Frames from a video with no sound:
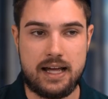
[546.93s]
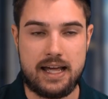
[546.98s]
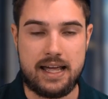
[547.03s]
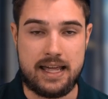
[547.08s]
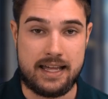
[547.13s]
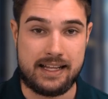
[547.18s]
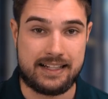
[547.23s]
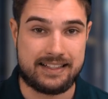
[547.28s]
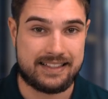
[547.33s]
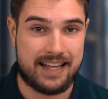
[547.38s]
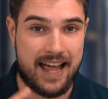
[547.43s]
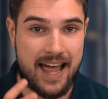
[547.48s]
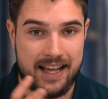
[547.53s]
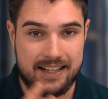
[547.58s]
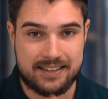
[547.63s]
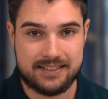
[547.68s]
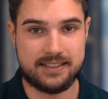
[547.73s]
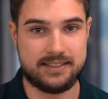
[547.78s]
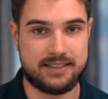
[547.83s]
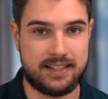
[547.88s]
He
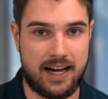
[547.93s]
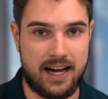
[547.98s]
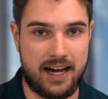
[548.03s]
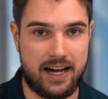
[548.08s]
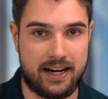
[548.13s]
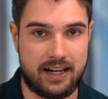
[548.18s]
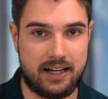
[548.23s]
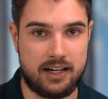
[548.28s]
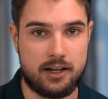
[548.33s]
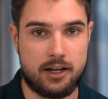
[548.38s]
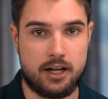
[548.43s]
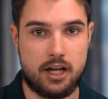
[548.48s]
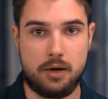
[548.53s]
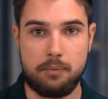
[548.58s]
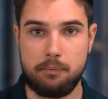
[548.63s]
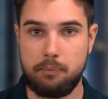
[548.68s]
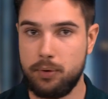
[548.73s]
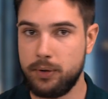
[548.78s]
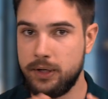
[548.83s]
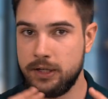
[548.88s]
takes the data,
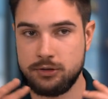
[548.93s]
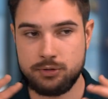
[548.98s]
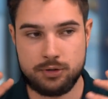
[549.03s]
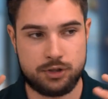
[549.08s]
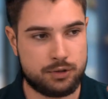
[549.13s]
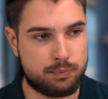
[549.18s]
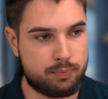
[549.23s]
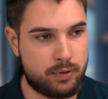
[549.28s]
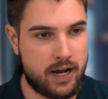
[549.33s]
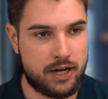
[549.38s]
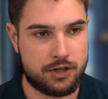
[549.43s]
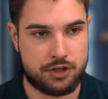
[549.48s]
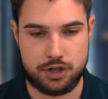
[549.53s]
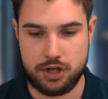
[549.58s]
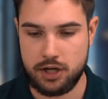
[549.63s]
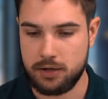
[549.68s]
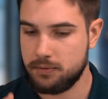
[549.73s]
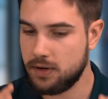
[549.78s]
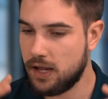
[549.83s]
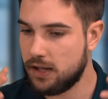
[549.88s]
put into a
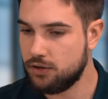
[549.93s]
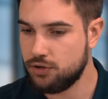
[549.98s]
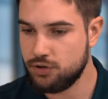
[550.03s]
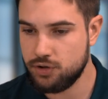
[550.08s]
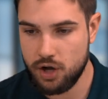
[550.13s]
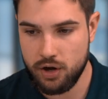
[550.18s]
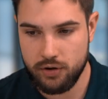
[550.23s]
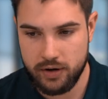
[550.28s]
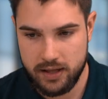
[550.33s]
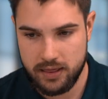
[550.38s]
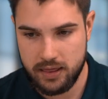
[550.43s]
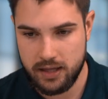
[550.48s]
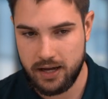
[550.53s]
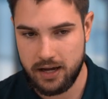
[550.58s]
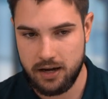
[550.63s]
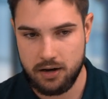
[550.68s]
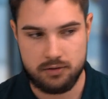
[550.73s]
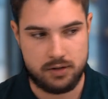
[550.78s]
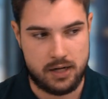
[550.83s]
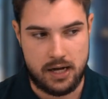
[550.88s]
spreadsheet, note it
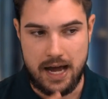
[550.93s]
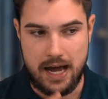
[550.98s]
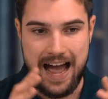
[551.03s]
down,